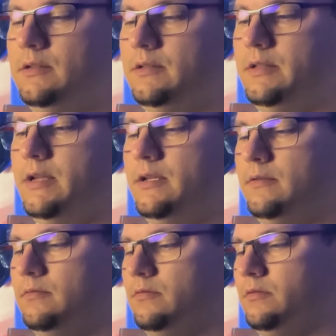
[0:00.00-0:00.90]

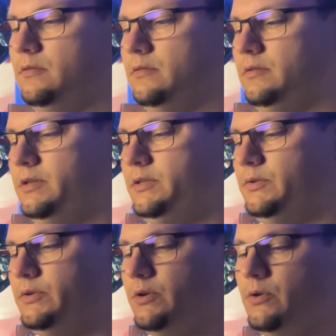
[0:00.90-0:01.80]
They need
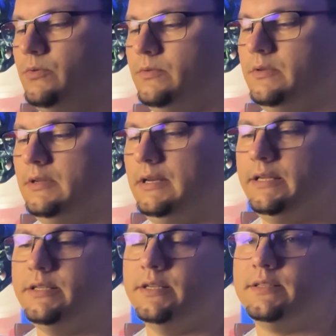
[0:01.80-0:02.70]
to go
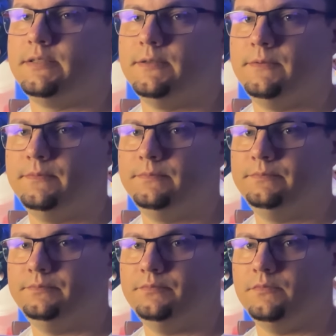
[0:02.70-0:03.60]
like this.
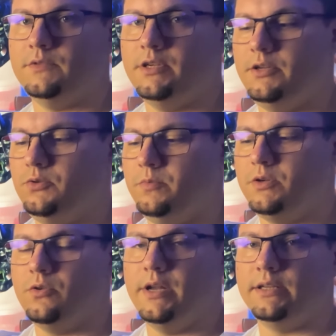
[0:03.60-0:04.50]
They need to be
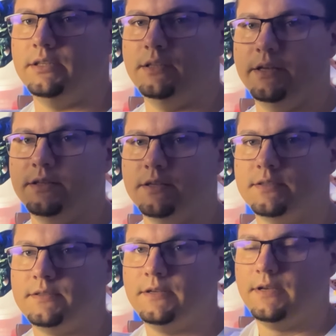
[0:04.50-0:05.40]
connected like
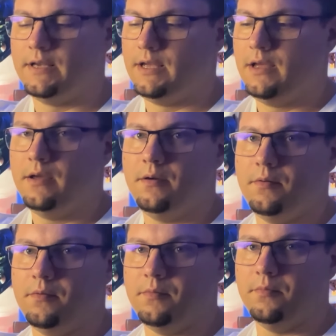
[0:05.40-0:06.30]
this,
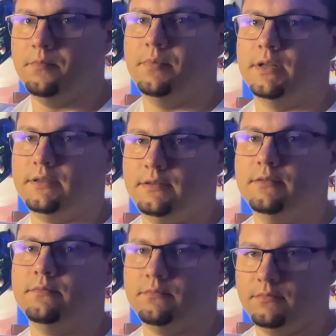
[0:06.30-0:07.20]
but
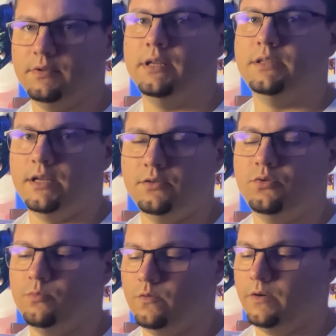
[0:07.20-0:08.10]
they tend
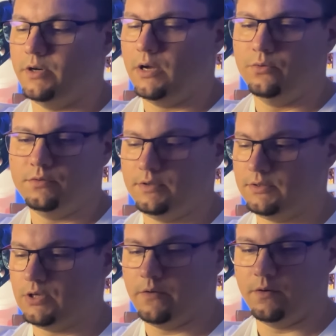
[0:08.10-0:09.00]
to move around.
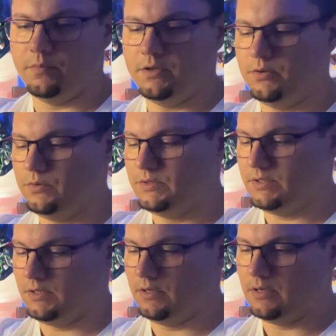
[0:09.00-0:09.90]
So I will be
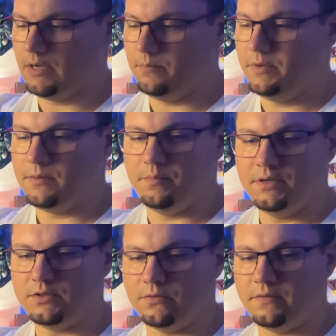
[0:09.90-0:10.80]
using a big
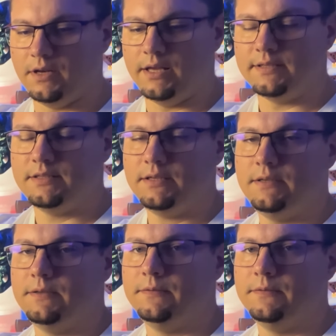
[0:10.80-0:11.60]
piece of elastic,